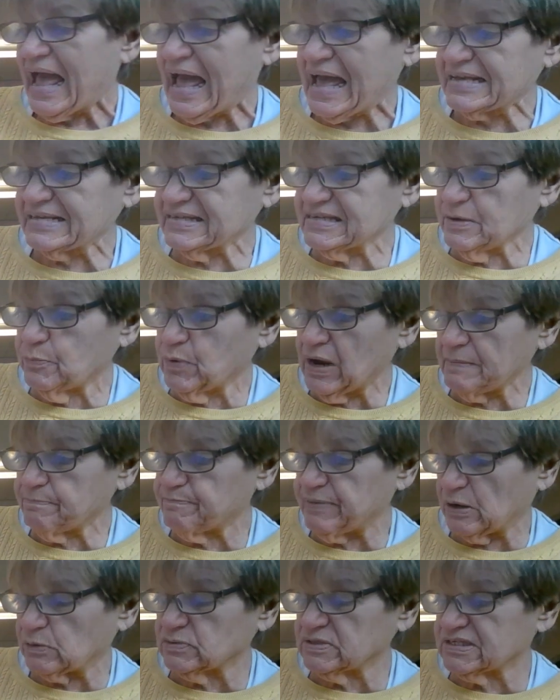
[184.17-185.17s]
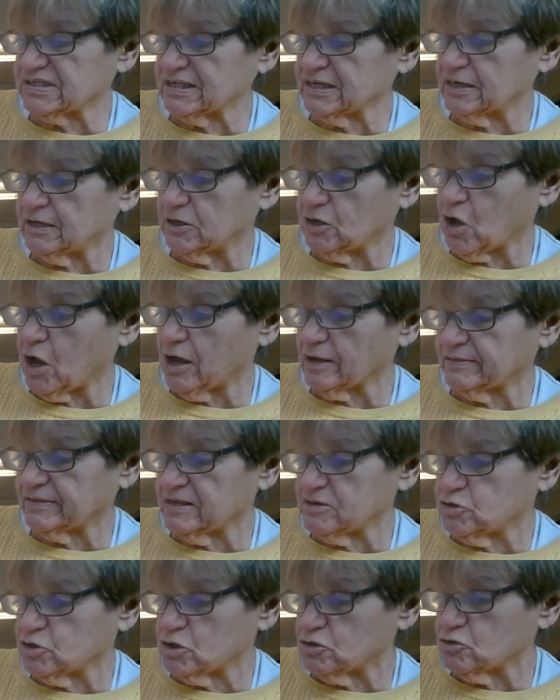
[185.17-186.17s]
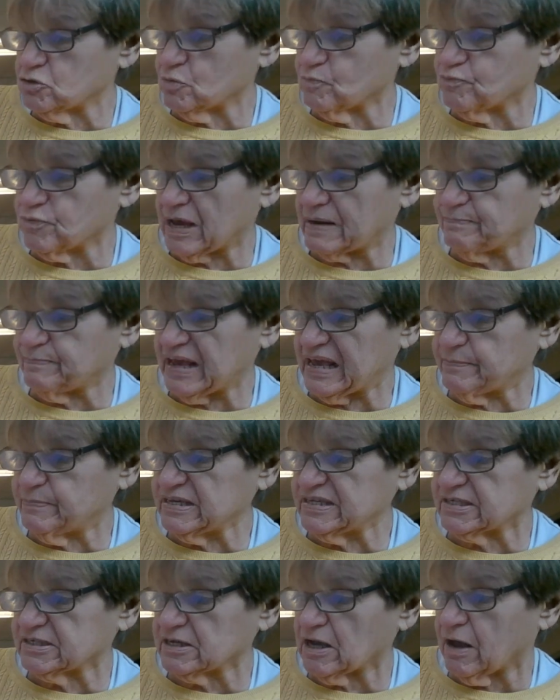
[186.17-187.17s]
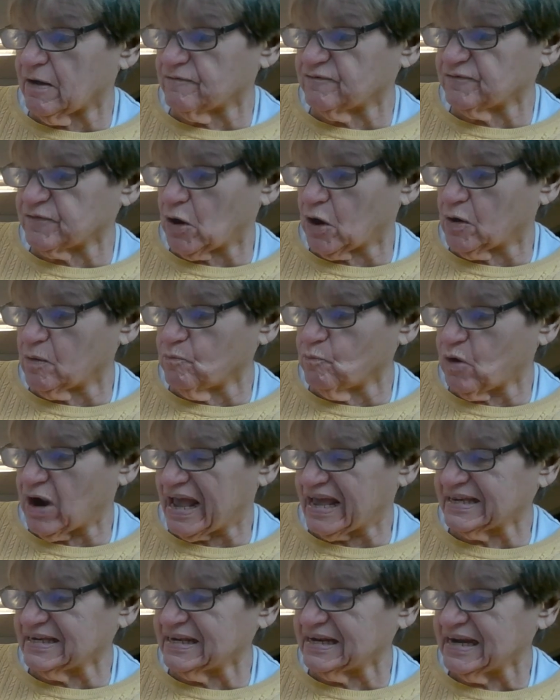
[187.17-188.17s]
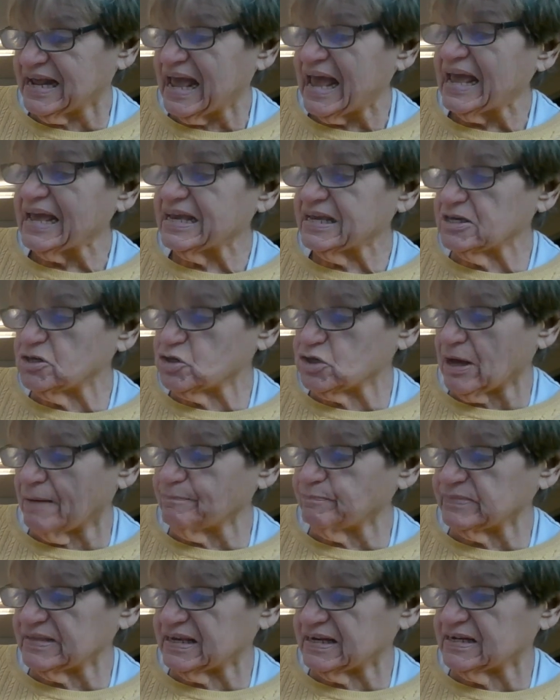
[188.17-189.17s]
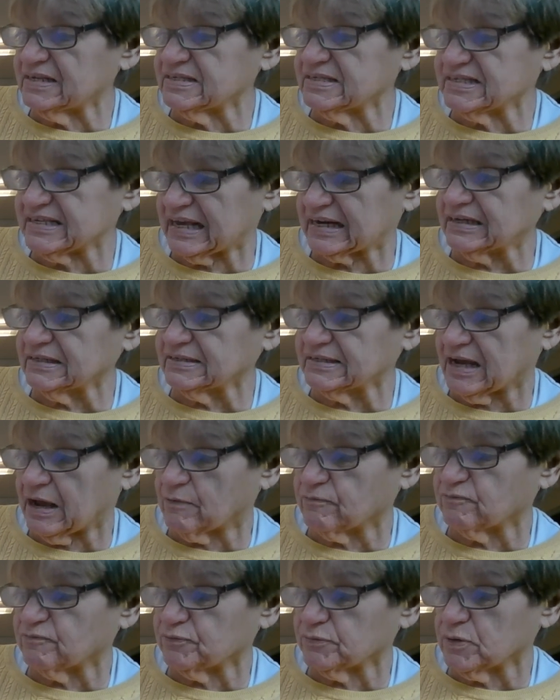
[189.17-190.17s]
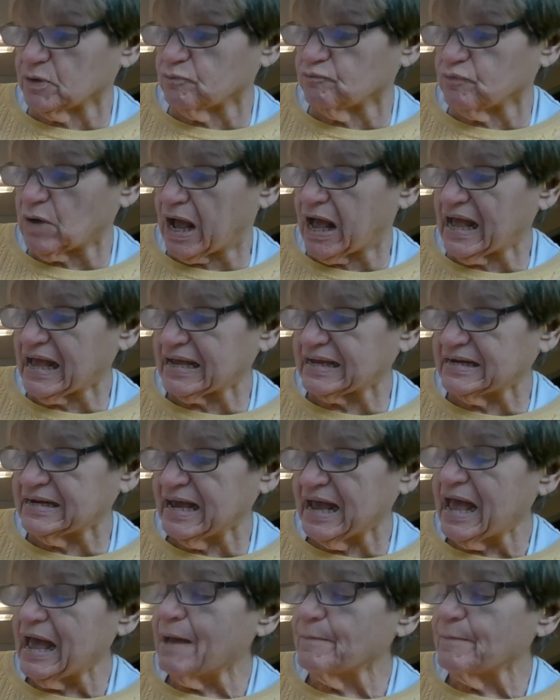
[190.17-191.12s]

As he went bouncing along, the gingerbread baby saw a farm wagon. He jumped in and settled down for a ride.